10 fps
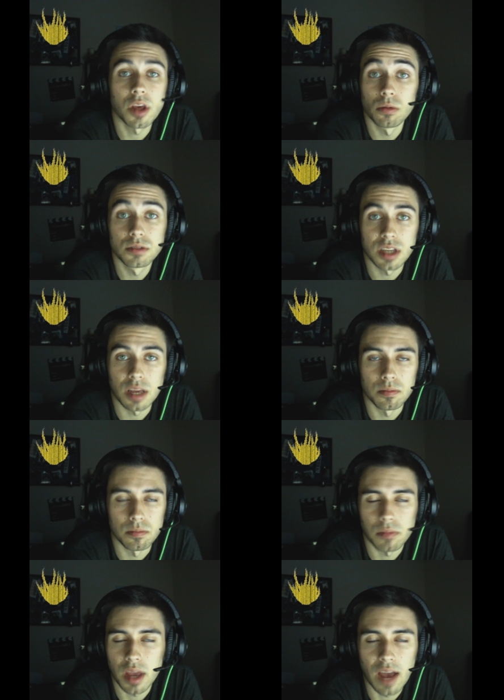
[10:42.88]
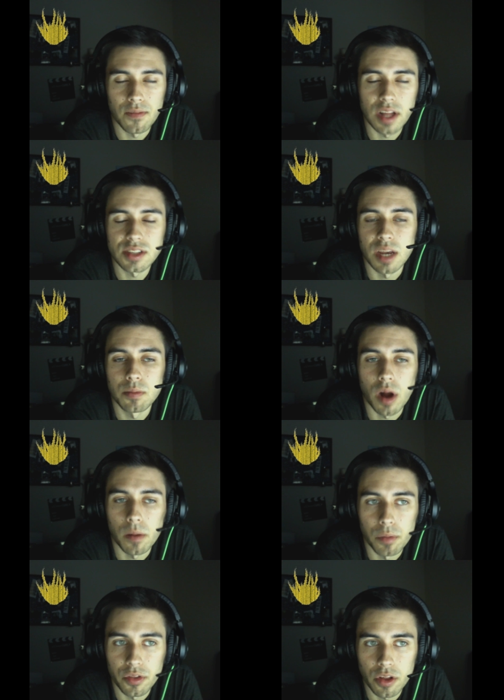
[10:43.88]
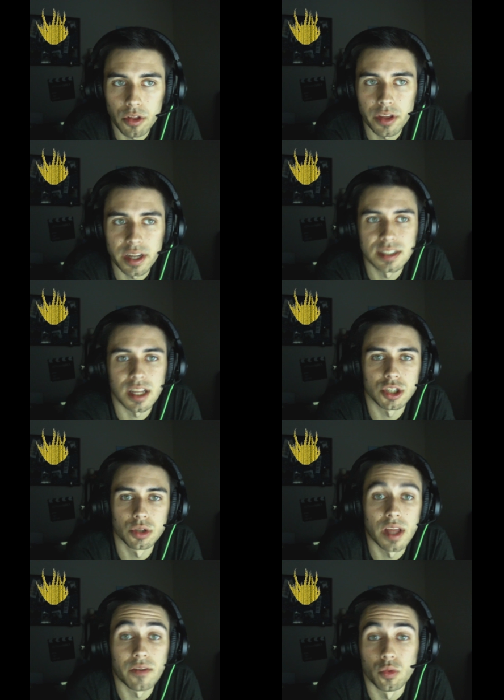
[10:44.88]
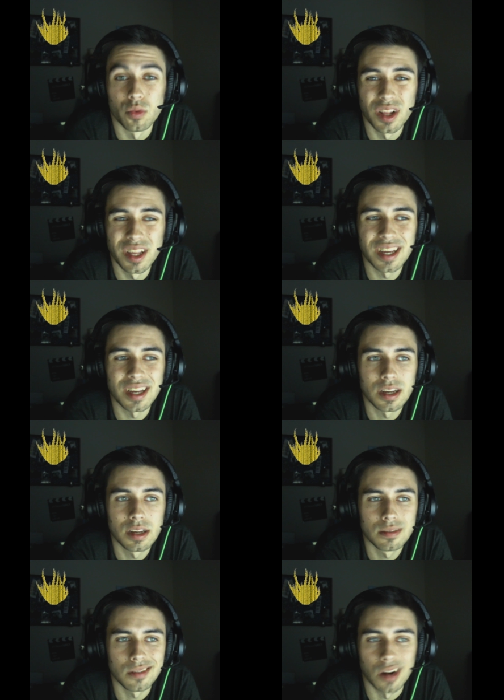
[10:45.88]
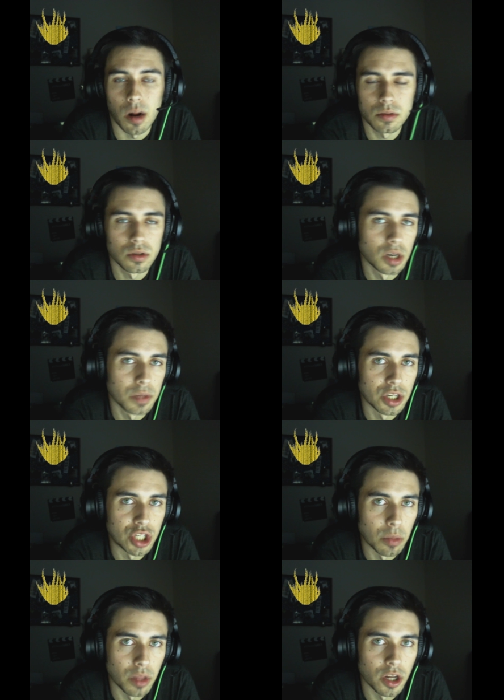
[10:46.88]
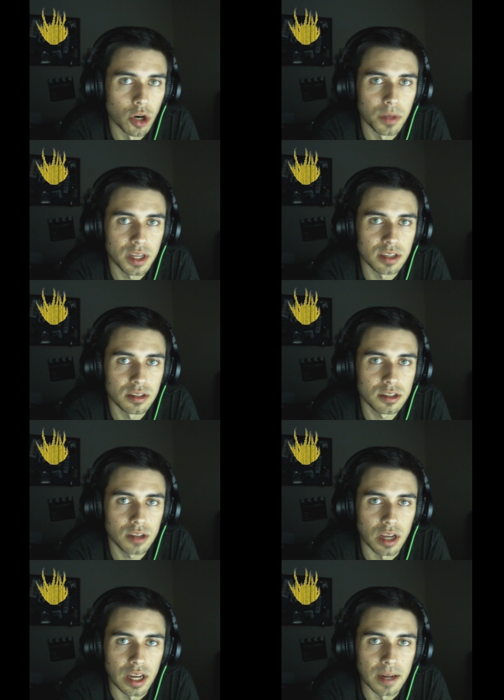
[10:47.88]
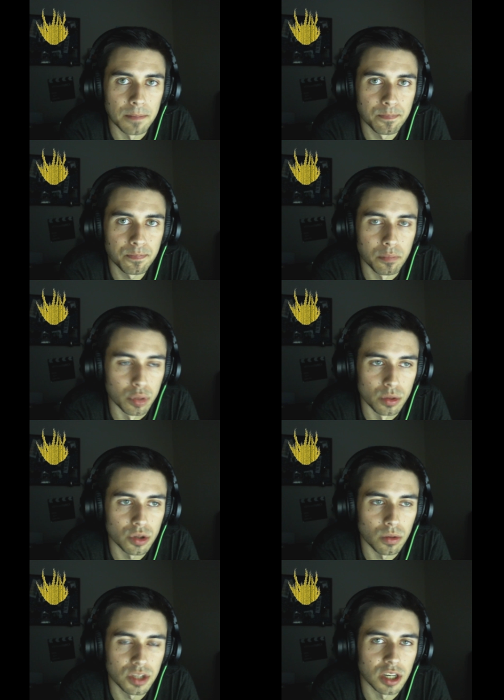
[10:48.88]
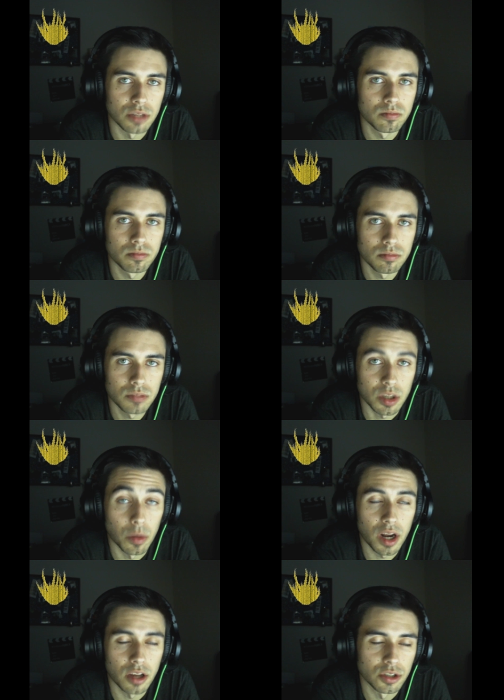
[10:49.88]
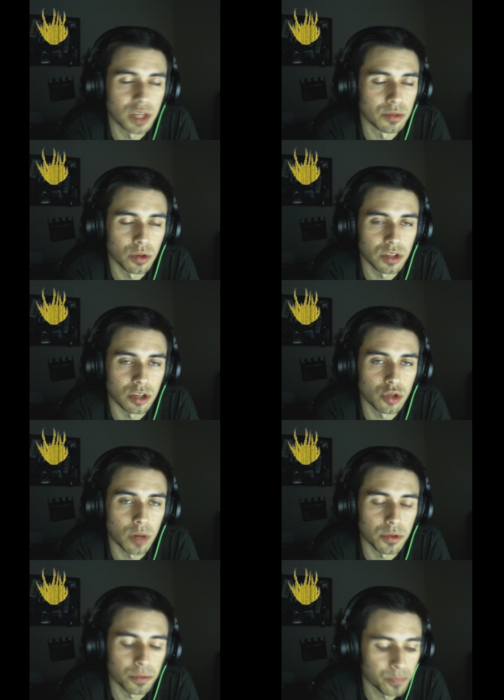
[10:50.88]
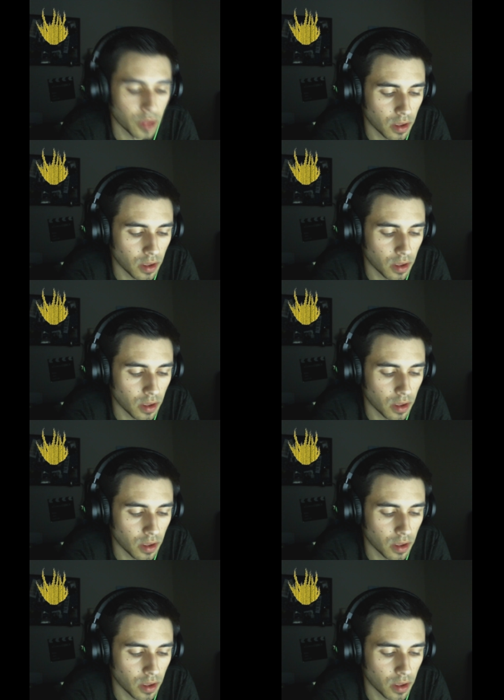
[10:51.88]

your team may have that same problem, but the other thing is that you'll never really get an opportunity to be a gym leader because uh, blue is always going to, somebody on your team is always going to trump you.